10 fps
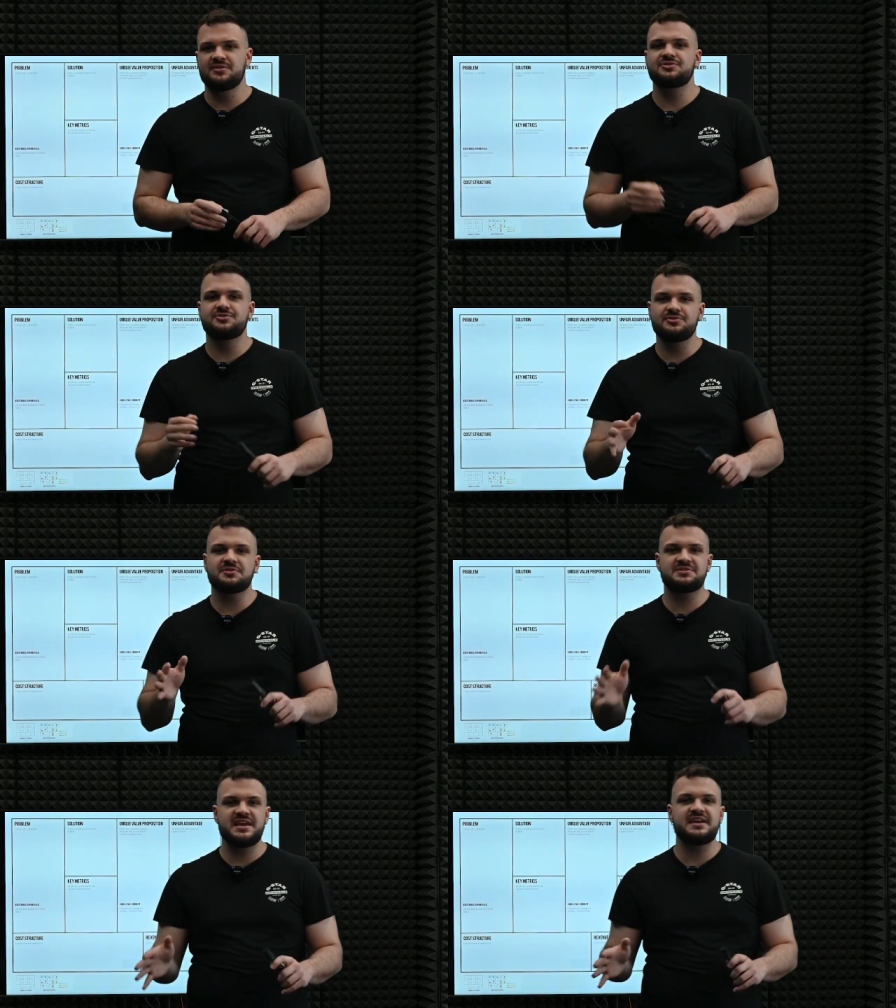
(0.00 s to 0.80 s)
Do
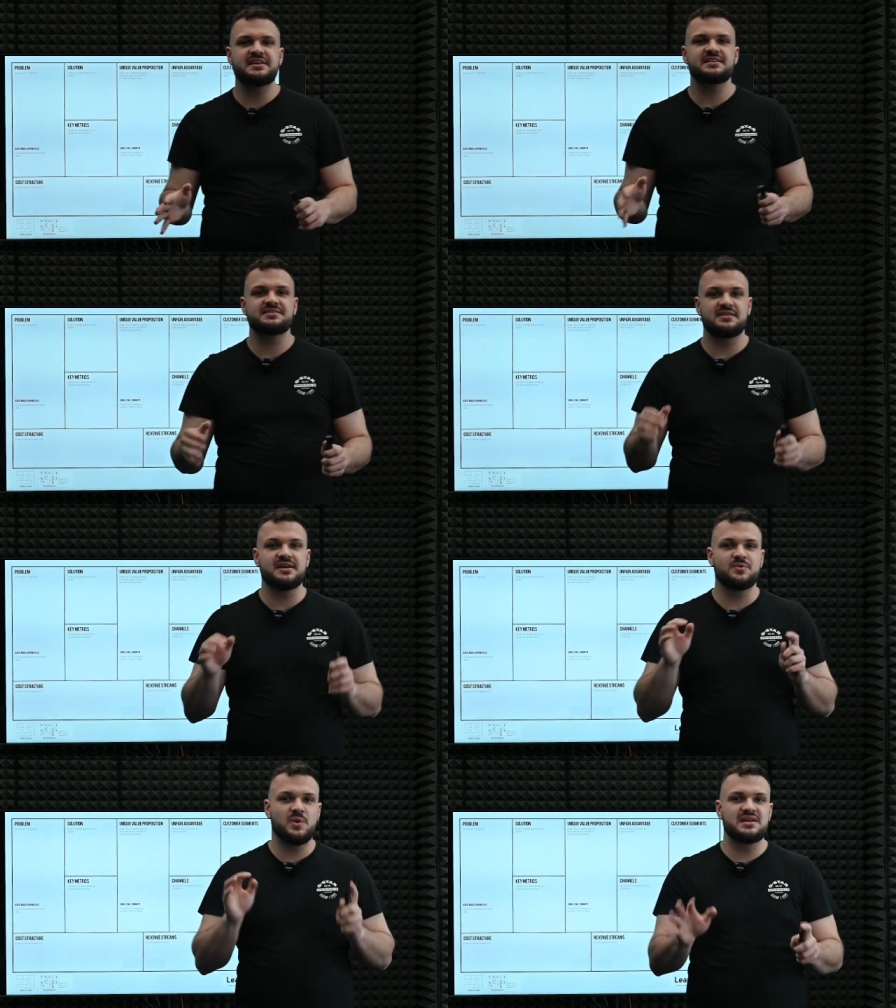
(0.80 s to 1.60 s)
not take it as
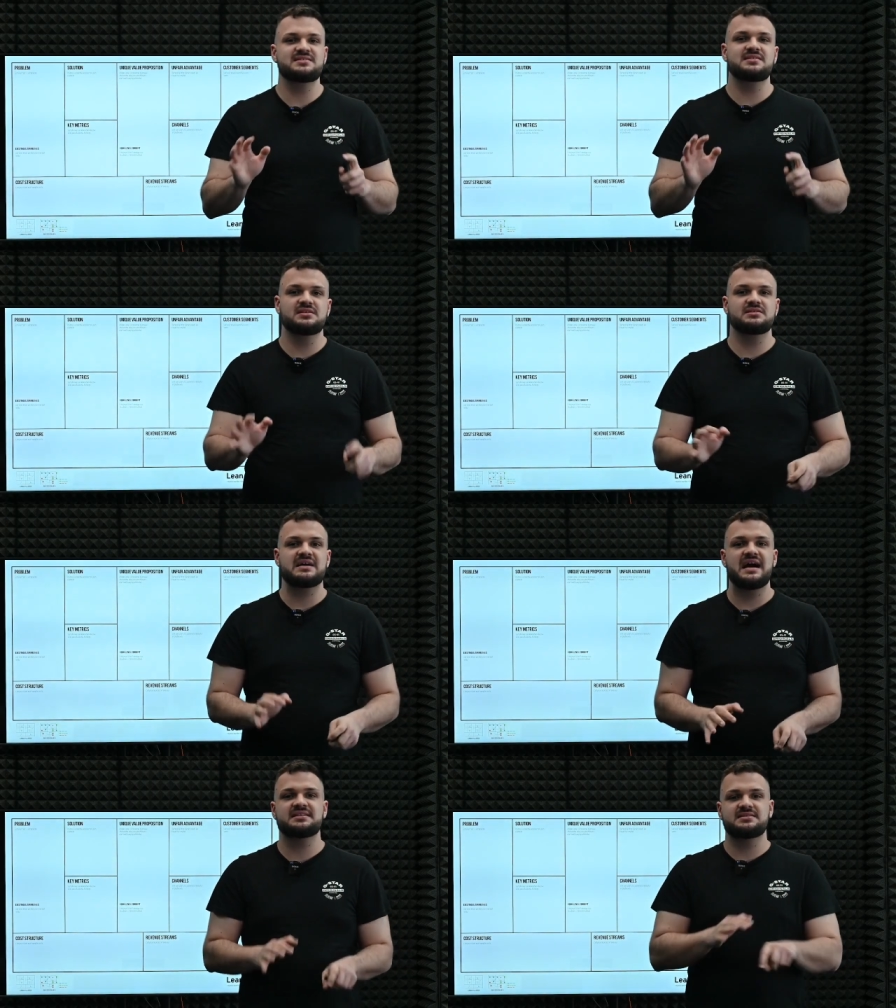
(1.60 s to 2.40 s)
like one single
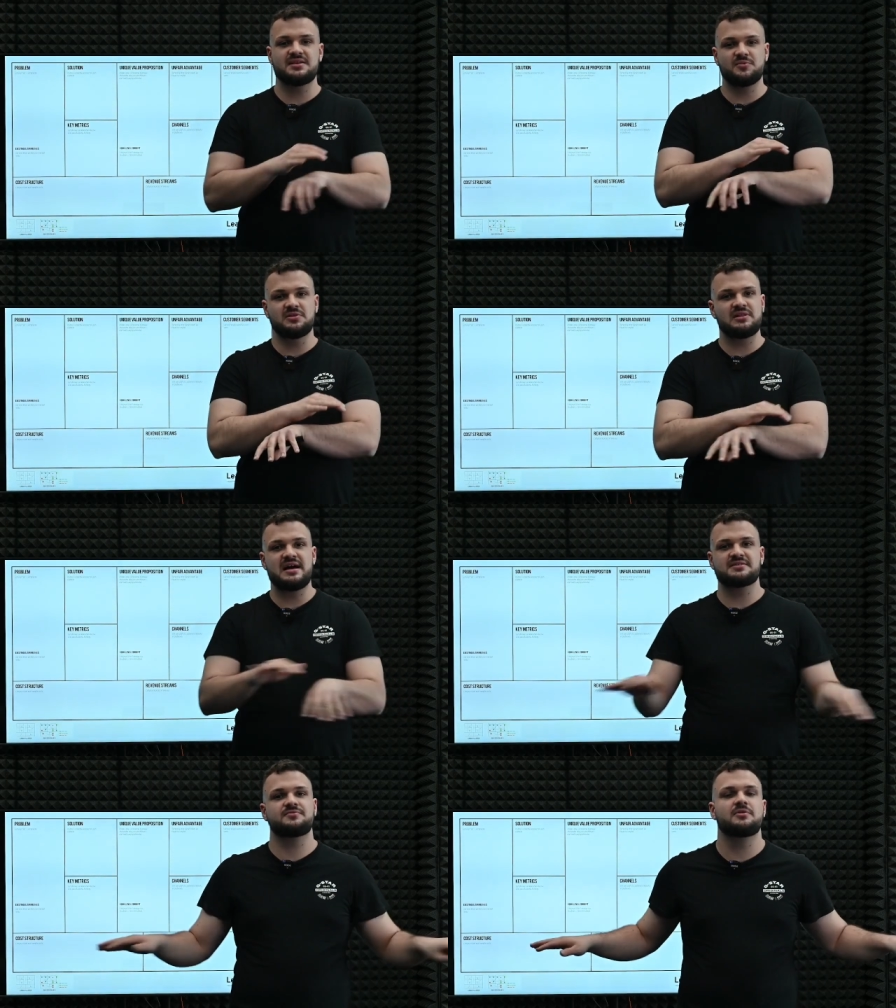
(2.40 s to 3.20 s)
task that will
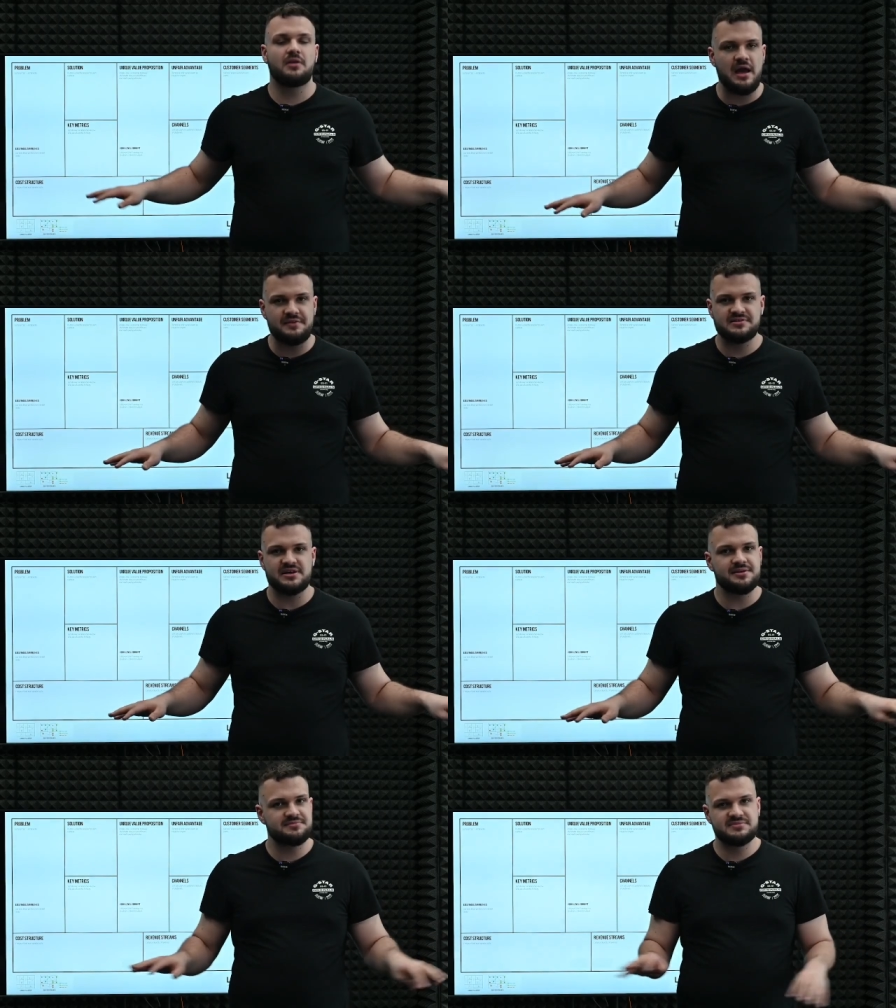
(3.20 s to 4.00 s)
last for a
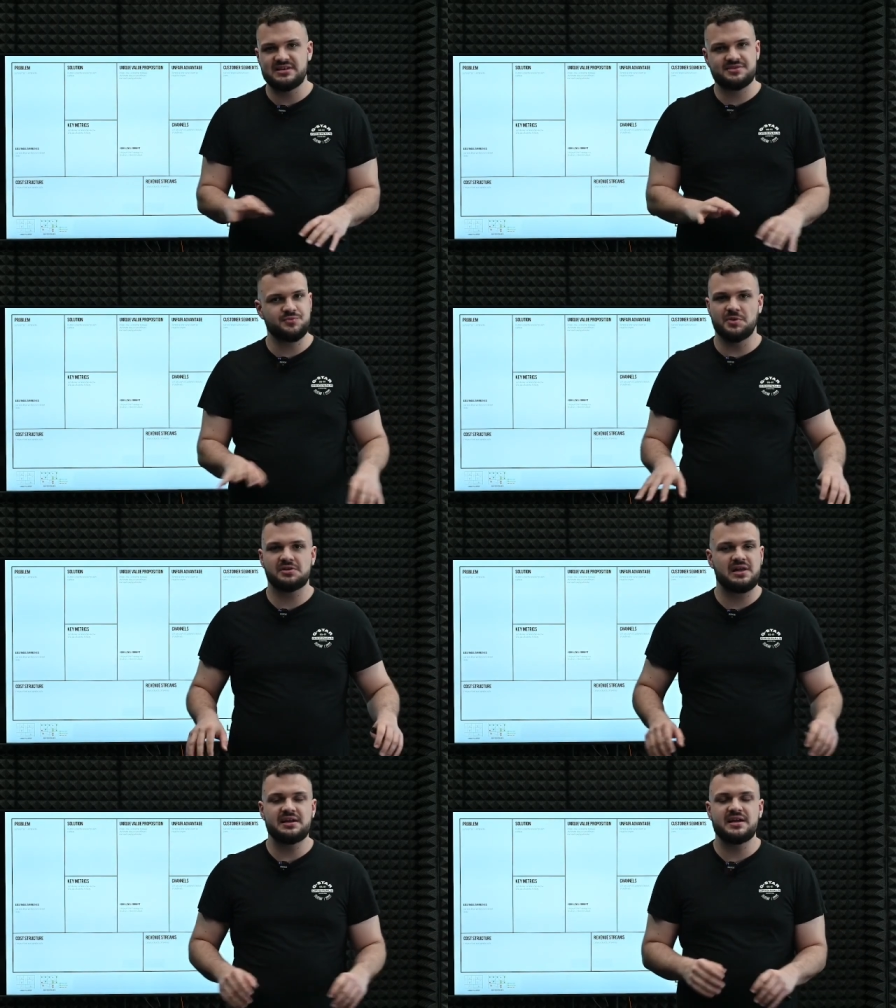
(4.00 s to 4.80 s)
lifetime. It doesn't work
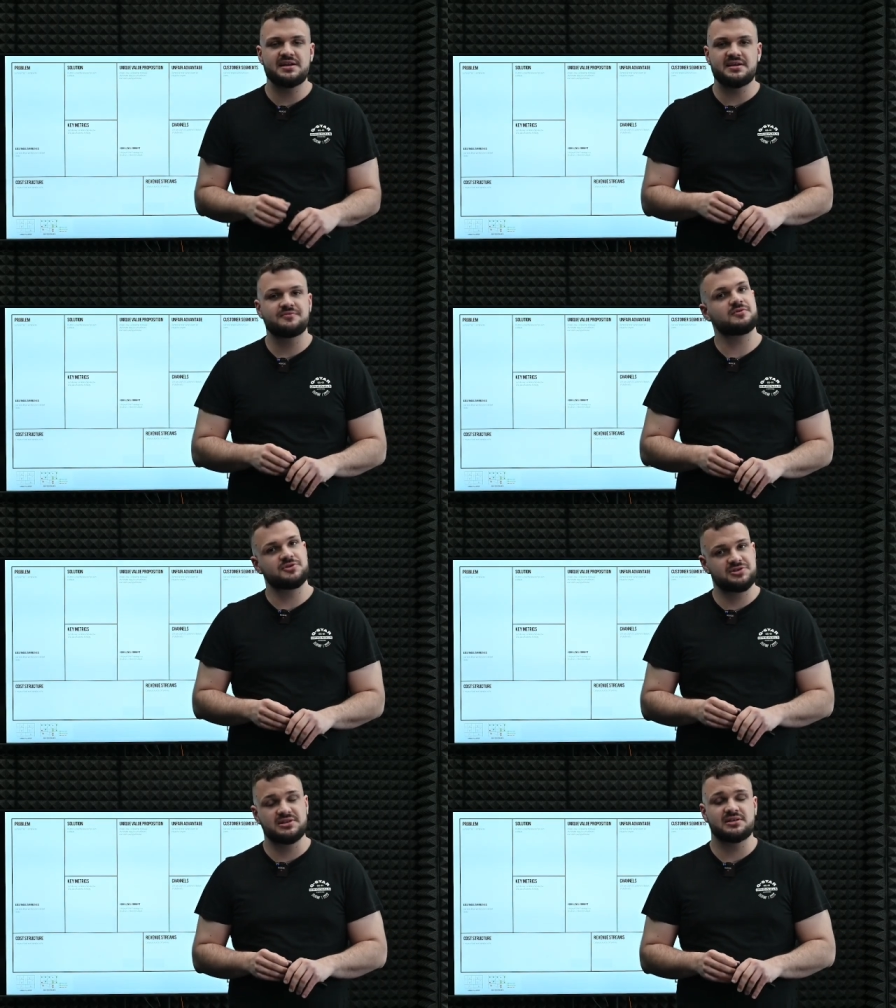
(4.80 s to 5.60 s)
like that,
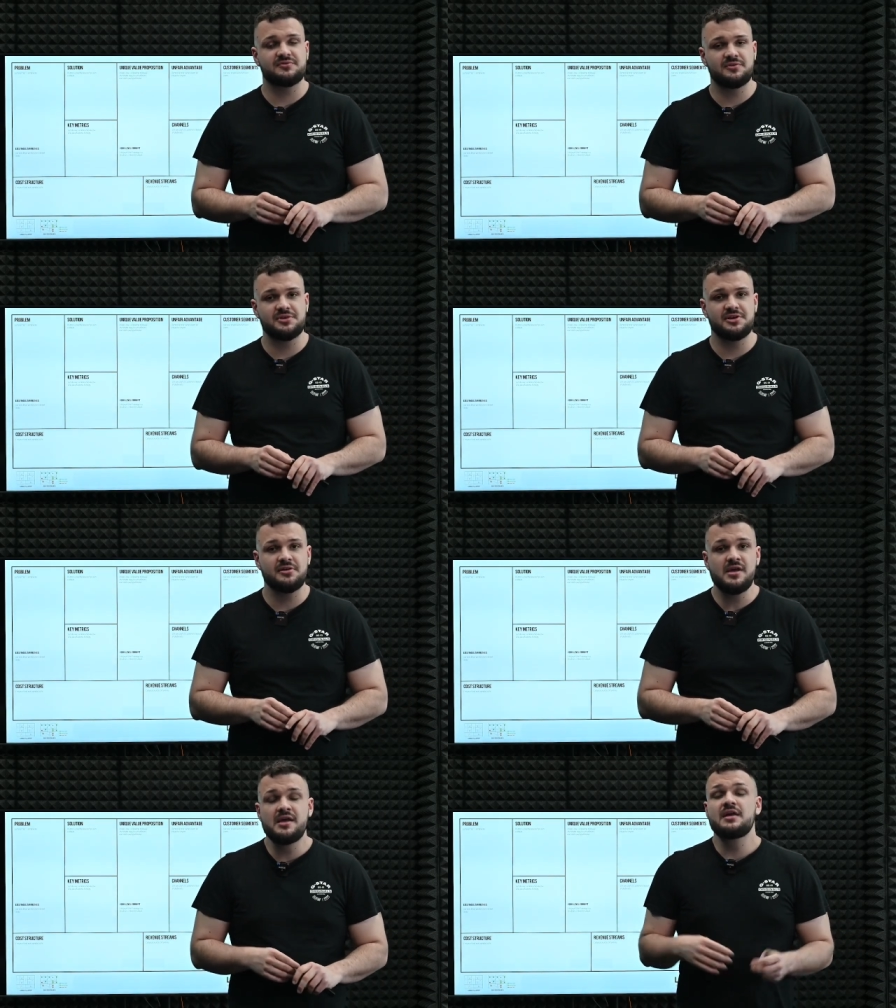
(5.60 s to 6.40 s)
unfortunately for you.
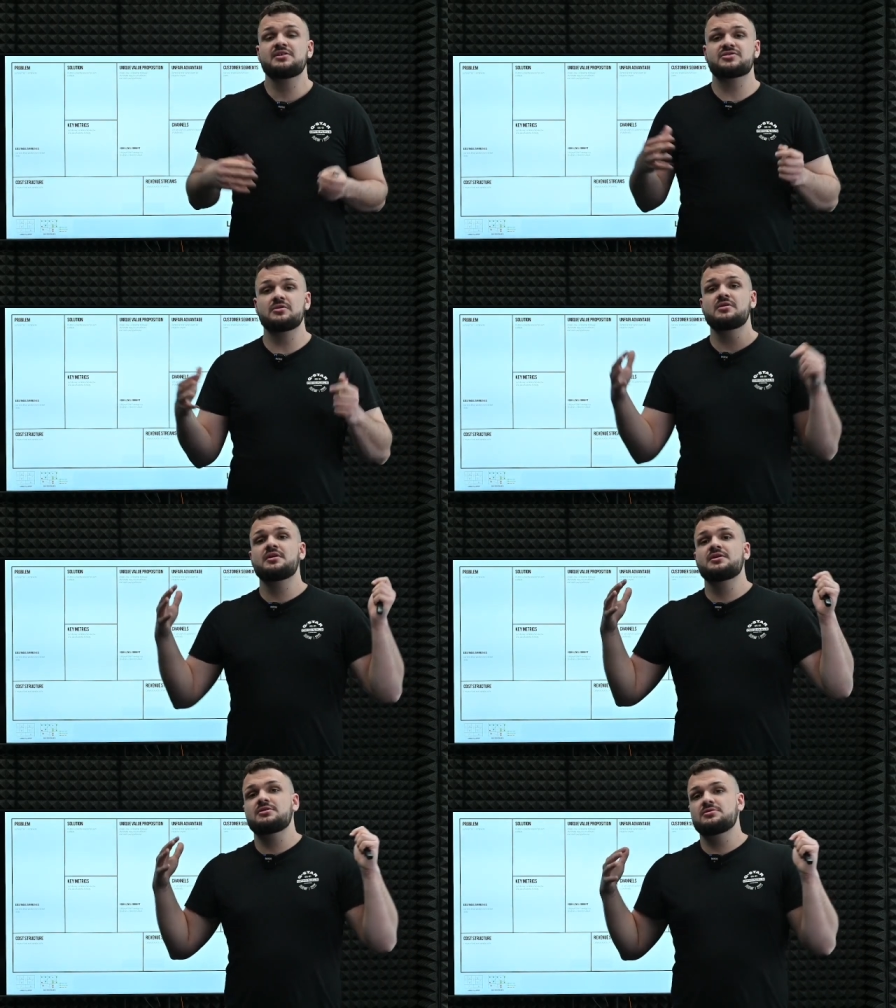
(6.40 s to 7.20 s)
So
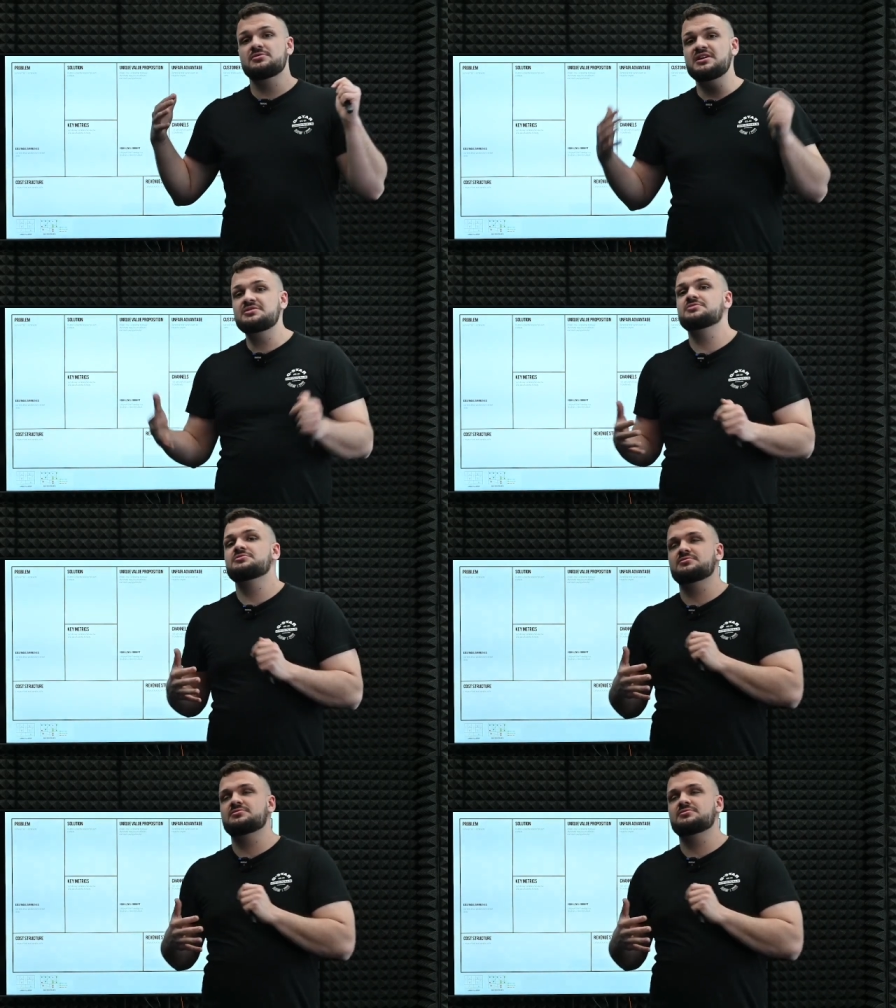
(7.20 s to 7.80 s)
you need to